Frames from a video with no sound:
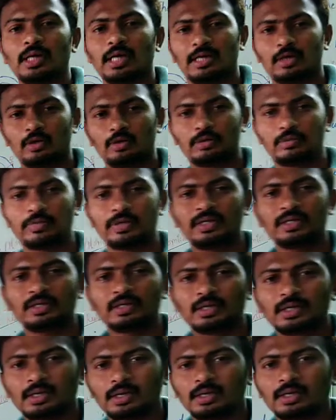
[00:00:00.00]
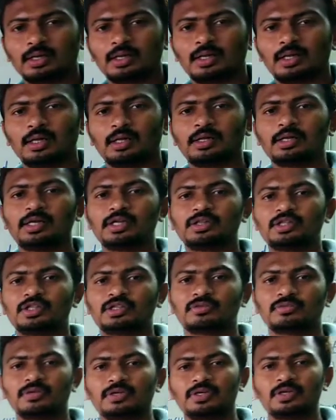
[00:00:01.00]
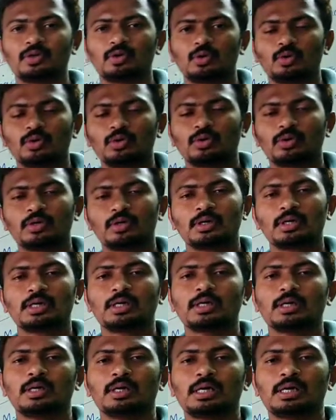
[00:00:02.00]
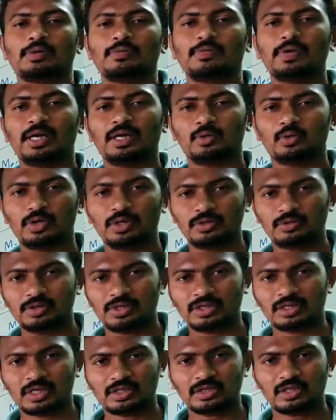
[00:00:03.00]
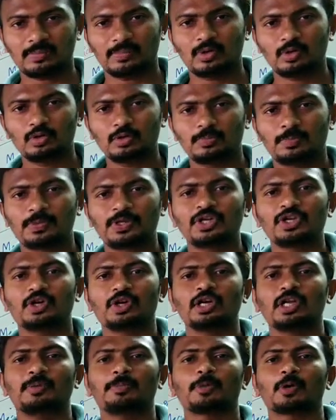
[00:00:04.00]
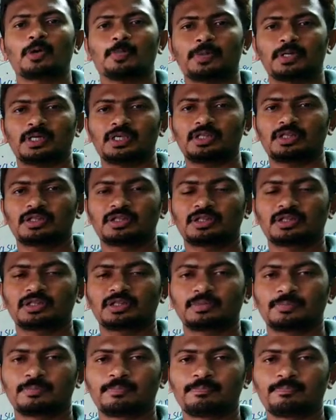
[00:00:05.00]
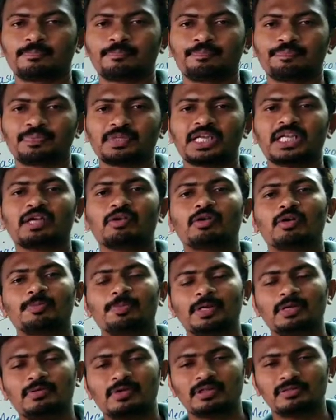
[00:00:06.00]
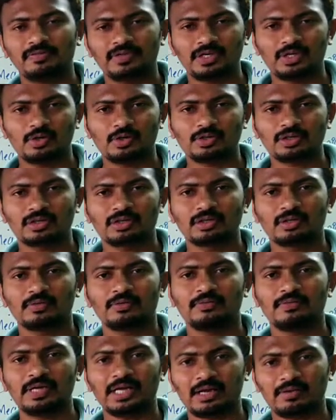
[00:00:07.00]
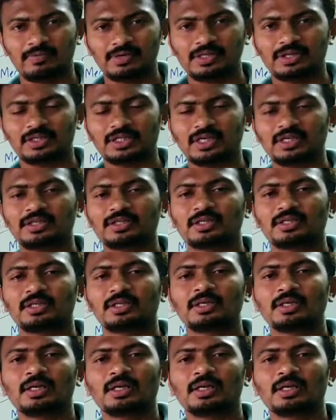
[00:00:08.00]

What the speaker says: Hello everyone. In this video, we are going to discuss about periodic properties. In our previous videos, we have discussed